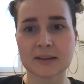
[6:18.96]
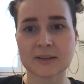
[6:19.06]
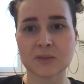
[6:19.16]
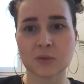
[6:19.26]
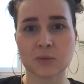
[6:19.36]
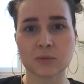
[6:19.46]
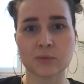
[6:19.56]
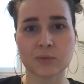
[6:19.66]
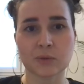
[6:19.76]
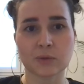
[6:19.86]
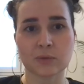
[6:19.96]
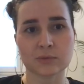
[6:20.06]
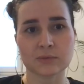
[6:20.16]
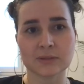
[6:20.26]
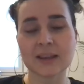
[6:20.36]
So
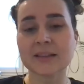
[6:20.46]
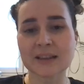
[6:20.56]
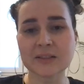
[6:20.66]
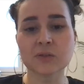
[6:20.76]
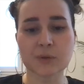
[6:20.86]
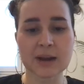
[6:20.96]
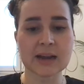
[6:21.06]
that's a great